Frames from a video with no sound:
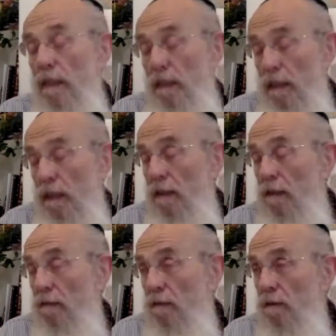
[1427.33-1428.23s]

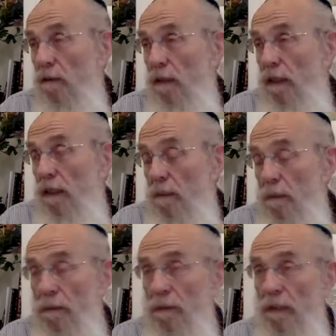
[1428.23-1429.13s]
Don't you think it should be
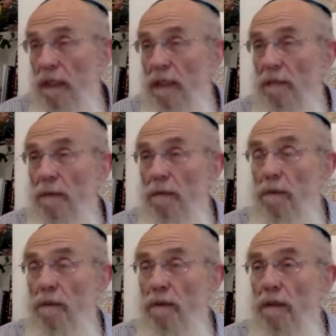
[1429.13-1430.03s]
related to what we're
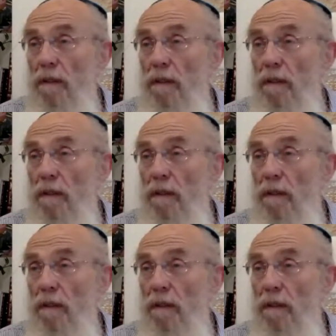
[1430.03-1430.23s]
learning?